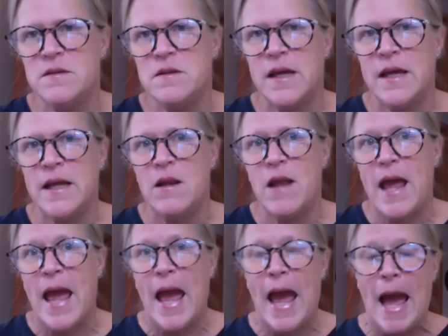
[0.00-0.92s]
and
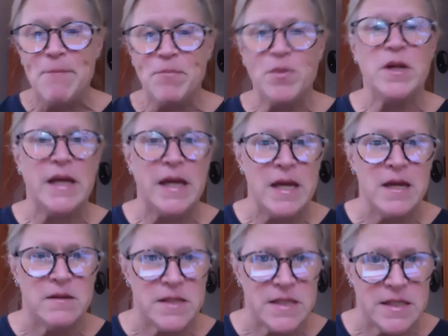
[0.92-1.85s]

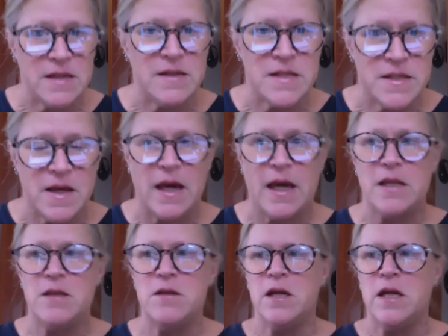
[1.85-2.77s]
happily, since
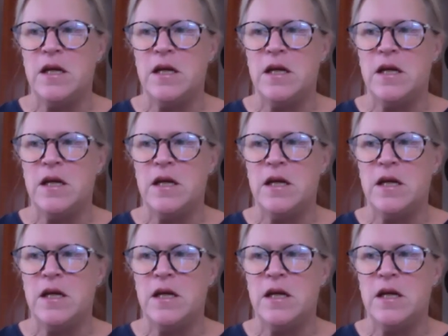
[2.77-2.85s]
then,